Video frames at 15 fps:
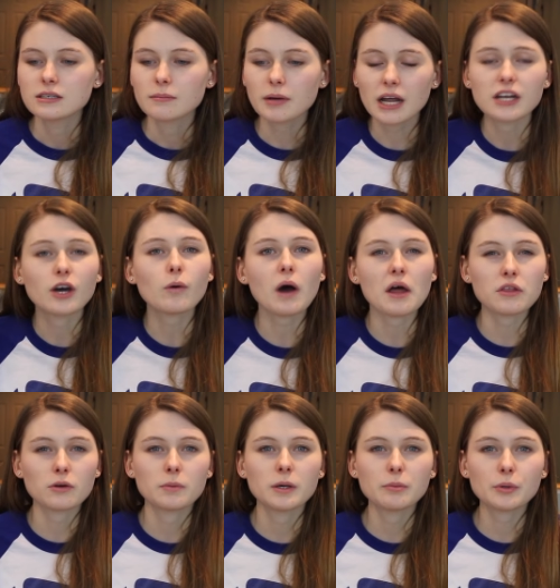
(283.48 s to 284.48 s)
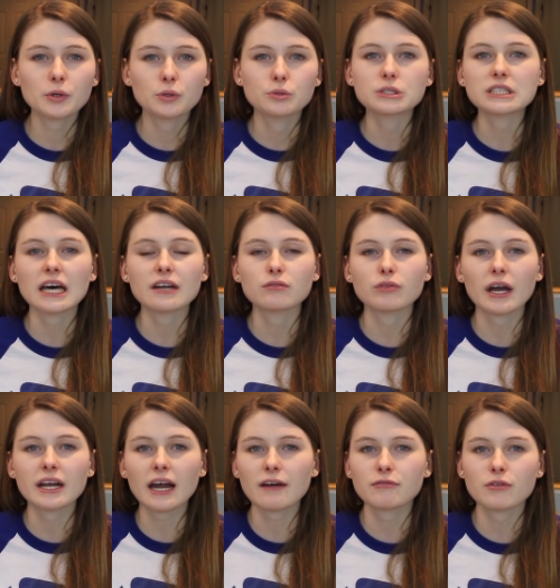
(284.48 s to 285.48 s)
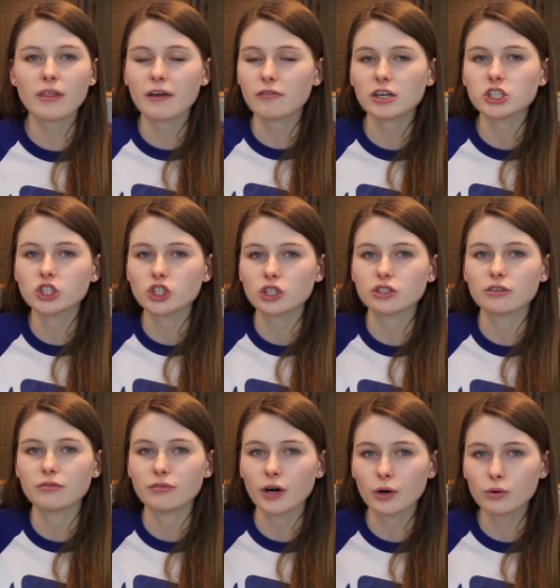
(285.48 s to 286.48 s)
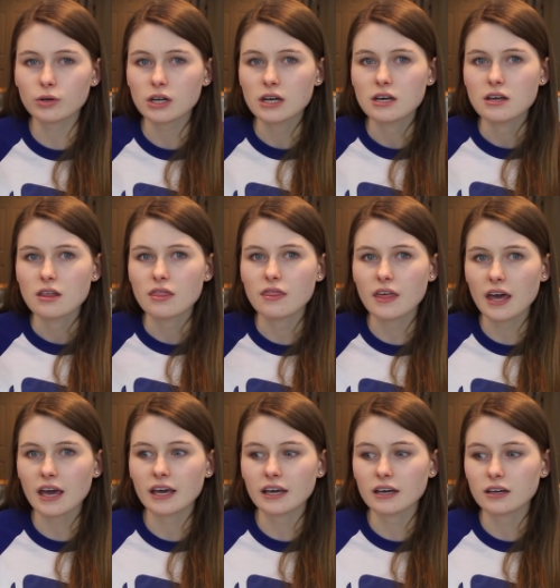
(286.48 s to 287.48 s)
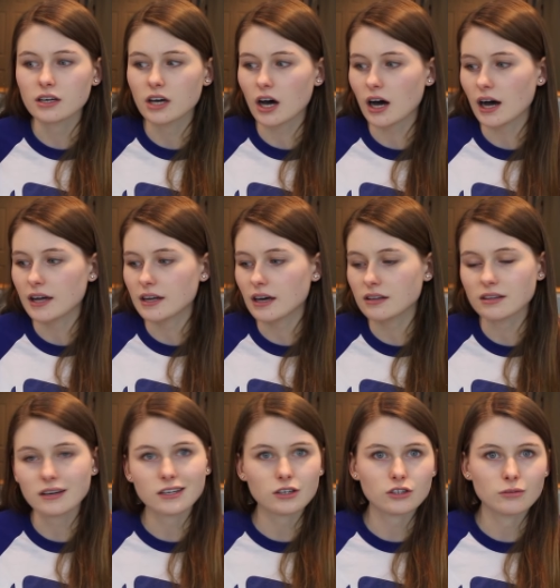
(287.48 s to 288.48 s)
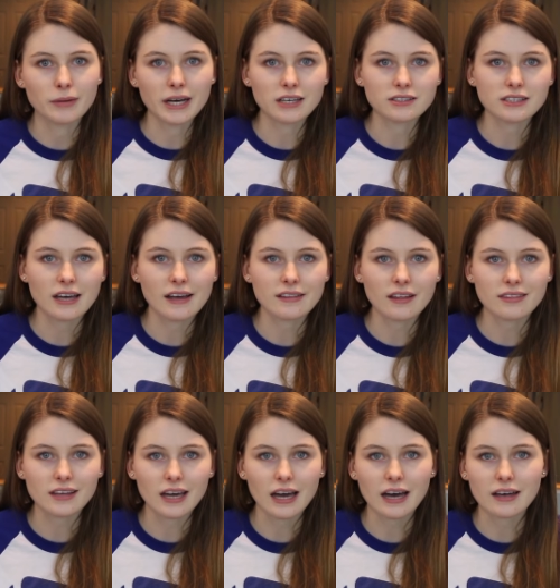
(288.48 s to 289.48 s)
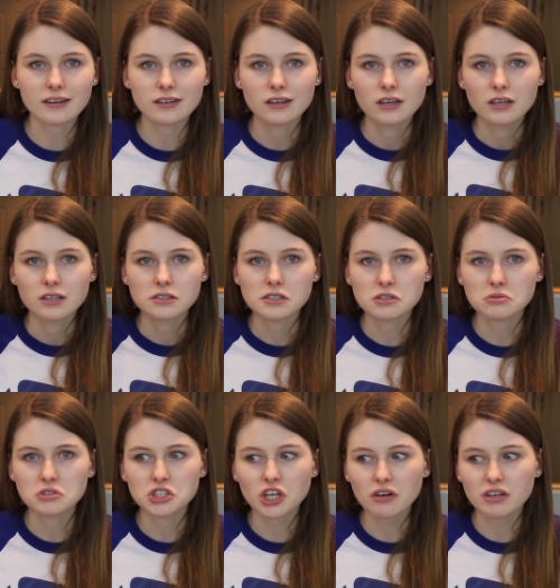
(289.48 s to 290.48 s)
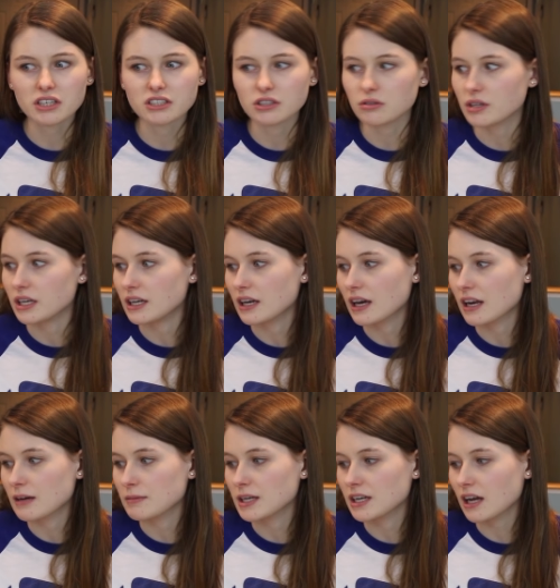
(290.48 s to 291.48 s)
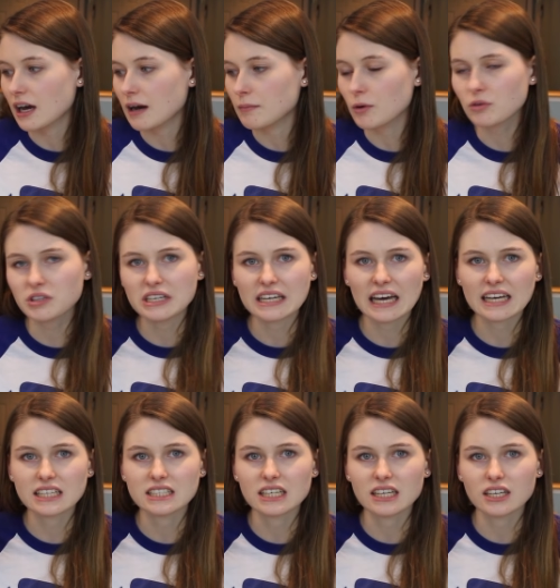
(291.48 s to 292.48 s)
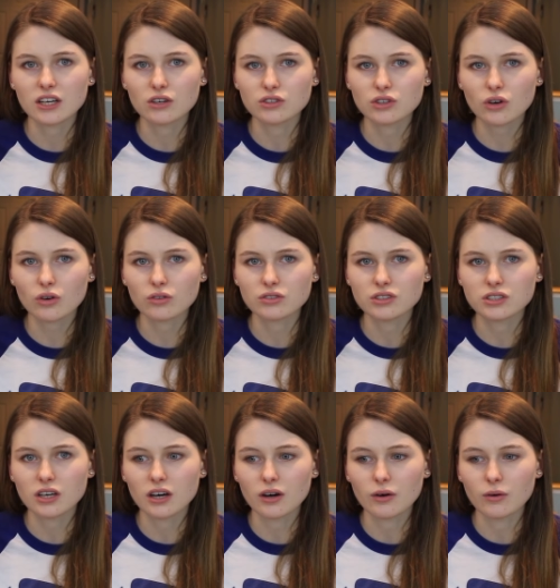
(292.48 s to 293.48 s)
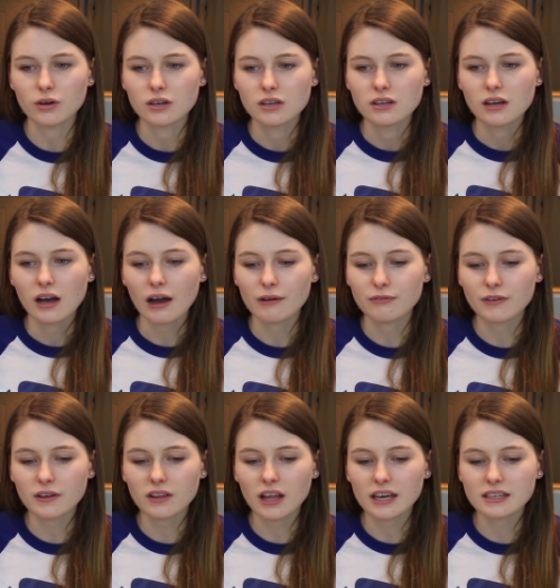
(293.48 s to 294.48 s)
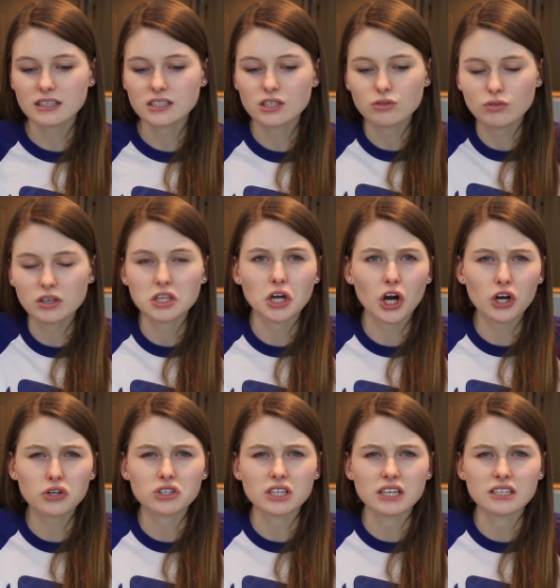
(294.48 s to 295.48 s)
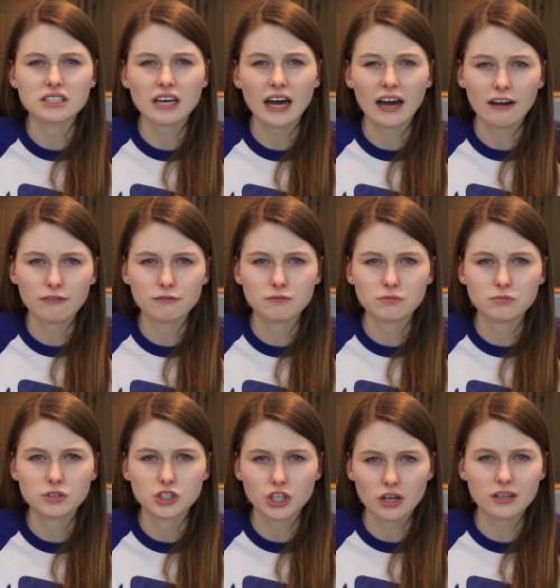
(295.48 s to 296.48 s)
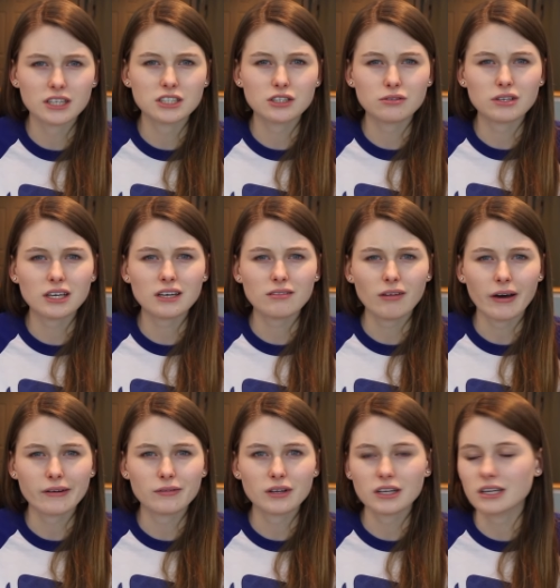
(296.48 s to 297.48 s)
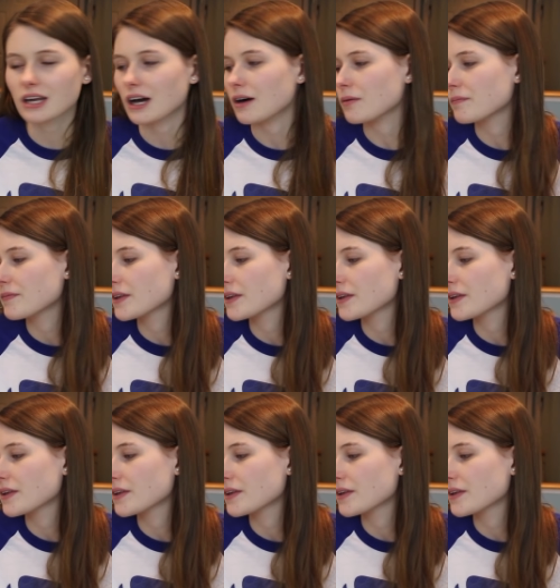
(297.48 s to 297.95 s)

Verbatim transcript: But I know other people who said right after they registered to vote, they got a letter in the mail saying that they had to do jury duty. And I mean, I'm only 19 years old, so I feel like this is really early to have jury duty. I don't really know.